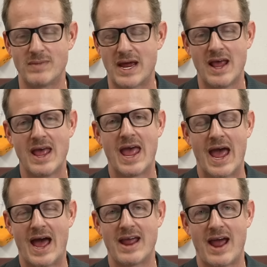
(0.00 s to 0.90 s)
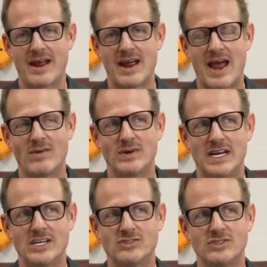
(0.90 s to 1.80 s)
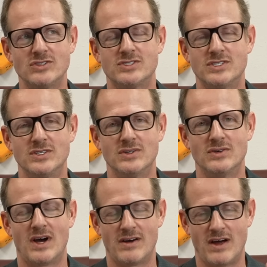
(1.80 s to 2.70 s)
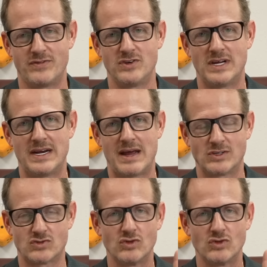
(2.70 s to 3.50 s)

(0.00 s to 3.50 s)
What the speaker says: Man, I would introduce to you a few dynamics.